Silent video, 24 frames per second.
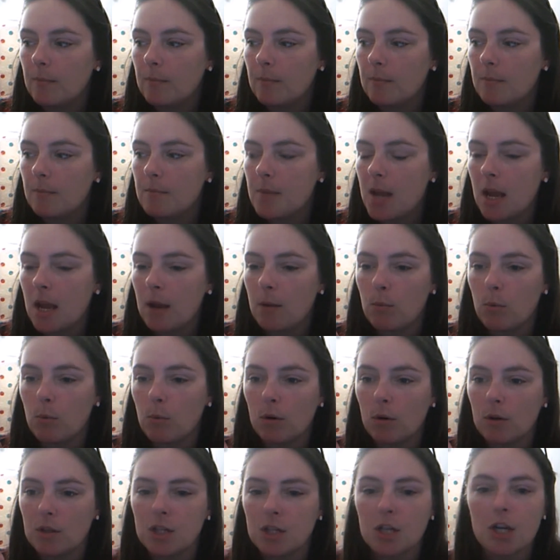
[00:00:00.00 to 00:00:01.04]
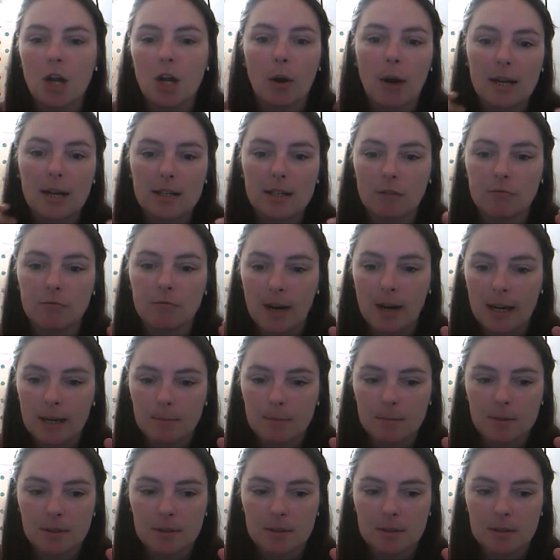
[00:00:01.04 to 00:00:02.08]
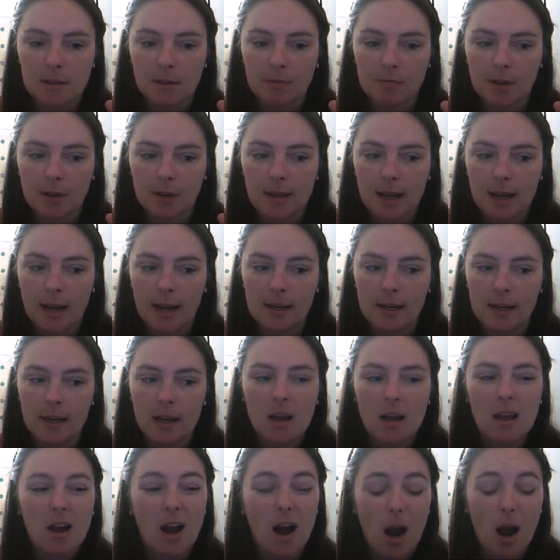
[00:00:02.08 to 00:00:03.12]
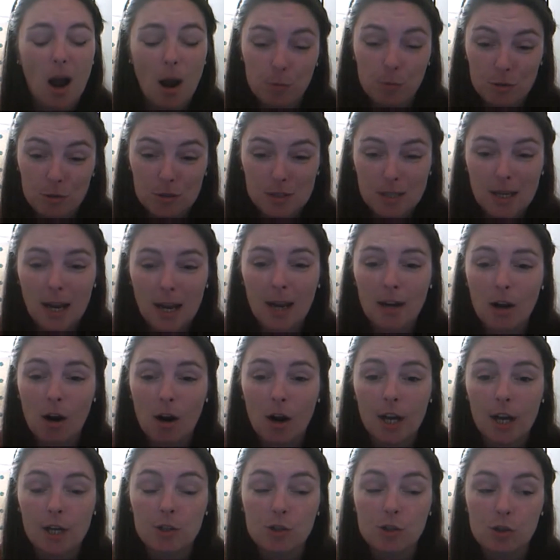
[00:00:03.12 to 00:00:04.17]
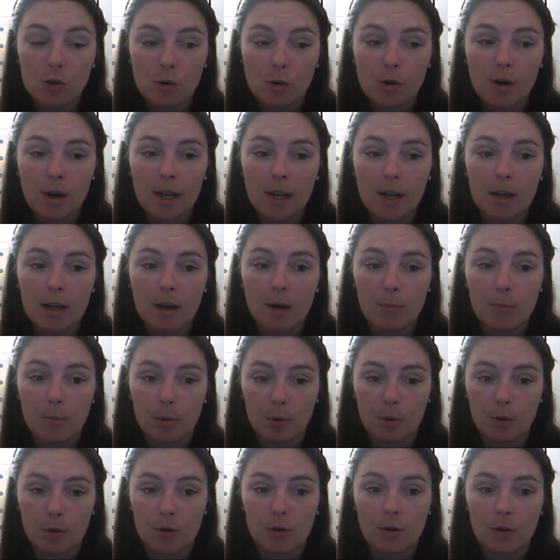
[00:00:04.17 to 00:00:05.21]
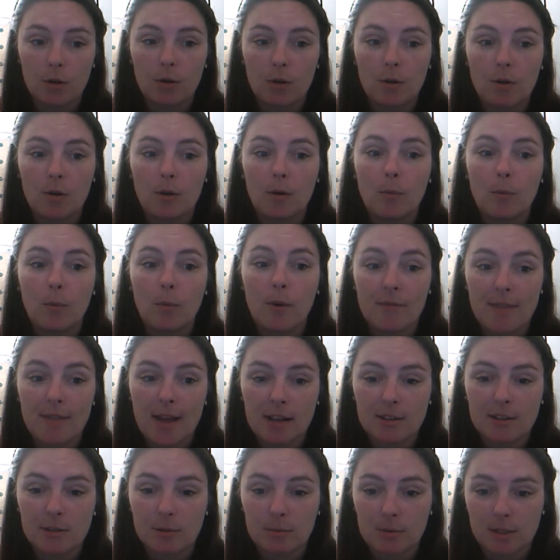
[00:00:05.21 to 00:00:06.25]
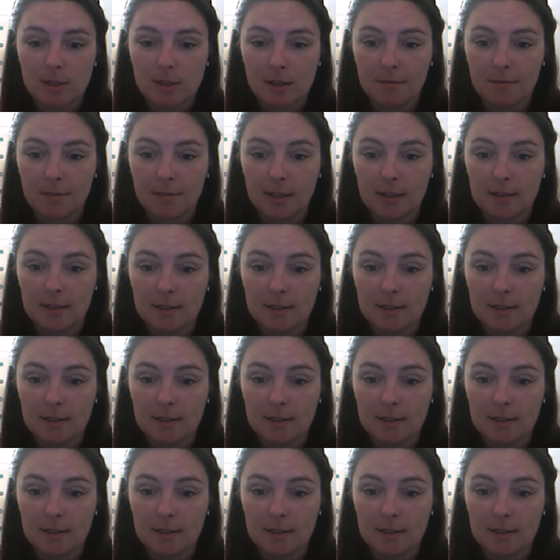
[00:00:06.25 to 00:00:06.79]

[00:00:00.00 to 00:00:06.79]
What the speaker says: It was, you know, I had like rapes and stuff like that in it. I'm not saying I enjoy a book with that sort of stuff in.